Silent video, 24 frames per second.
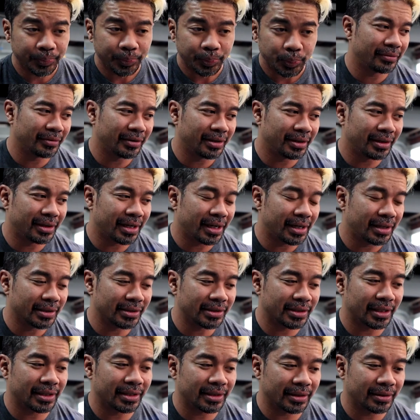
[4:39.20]
We kind of
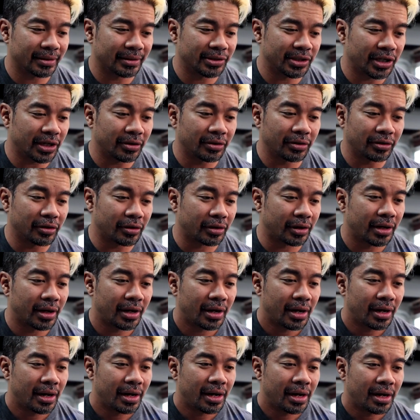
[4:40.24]
set the J hook,
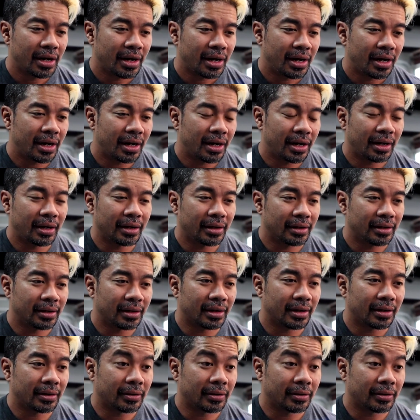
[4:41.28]
and